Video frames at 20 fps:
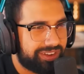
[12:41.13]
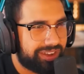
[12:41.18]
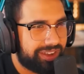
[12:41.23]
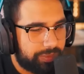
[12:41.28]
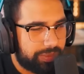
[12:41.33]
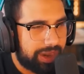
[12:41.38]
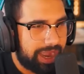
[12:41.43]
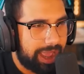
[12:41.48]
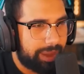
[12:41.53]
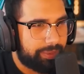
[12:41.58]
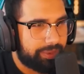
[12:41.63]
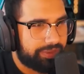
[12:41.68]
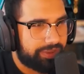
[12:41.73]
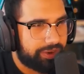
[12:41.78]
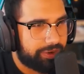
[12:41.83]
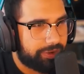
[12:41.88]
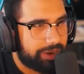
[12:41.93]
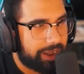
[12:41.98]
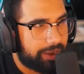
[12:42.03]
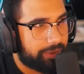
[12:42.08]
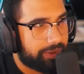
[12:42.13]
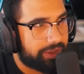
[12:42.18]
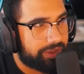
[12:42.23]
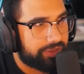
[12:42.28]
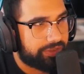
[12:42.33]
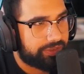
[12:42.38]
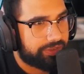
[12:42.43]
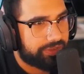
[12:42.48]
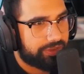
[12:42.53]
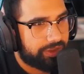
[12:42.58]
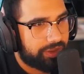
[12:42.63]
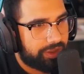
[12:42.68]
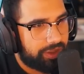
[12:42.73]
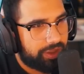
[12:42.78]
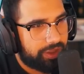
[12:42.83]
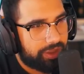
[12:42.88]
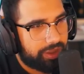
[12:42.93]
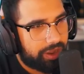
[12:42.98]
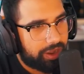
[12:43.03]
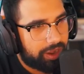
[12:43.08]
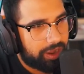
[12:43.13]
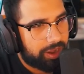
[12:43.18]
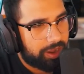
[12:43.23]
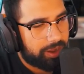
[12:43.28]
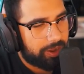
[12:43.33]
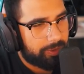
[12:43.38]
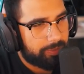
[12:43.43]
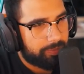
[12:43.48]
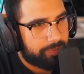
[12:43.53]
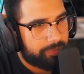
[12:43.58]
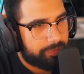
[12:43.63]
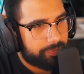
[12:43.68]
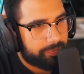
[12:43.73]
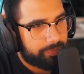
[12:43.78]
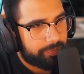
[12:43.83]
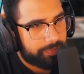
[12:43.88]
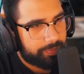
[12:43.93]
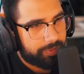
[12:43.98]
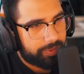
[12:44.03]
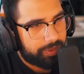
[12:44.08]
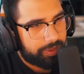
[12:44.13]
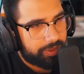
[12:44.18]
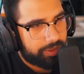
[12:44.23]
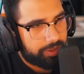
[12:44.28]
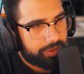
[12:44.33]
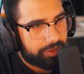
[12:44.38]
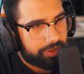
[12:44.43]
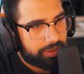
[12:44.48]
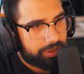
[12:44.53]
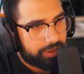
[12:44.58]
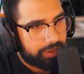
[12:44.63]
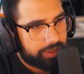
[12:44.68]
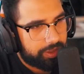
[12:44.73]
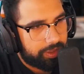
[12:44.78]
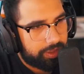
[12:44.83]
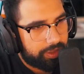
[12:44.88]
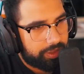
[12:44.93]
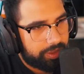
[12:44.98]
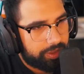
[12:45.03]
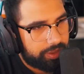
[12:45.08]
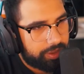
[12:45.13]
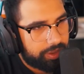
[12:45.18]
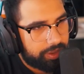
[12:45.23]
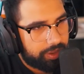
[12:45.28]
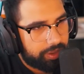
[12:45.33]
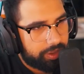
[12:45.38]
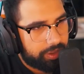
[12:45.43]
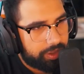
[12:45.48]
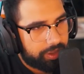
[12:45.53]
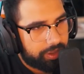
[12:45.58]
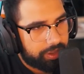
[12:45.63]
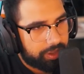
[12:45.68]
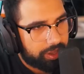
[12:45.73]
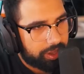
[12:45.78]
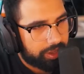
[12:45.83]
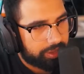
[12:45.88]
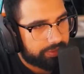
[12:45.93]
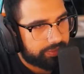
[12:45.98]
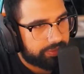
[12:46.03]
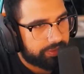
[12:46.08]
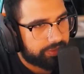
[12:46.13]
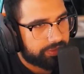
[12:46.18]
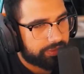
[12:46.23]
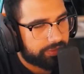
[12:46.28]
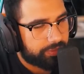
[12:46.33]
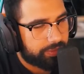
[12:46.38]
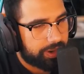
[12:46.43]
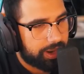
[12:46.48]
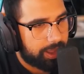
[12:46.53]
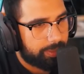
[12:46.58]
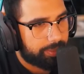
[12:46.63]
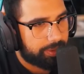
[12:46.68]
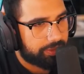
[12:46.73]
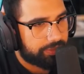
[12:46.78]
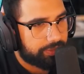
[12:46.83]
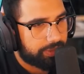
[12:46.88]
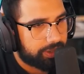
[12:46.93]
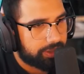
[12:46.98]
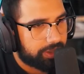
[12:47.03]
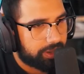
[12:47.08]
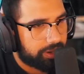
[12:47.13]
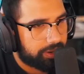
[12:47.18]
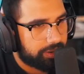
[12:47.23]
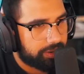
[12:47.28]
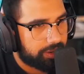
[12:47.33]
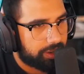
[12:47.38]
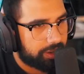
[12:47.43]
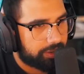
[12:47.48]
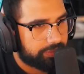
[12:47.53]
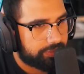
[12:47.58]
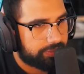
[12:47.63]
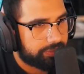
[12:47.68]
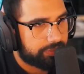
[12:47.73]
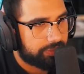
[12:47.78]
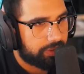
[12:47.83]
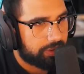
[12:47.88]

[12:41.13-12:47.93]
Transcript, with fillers: What happens here now is... Uh, that's the ticket. Yes, this is what happens right there. Yes.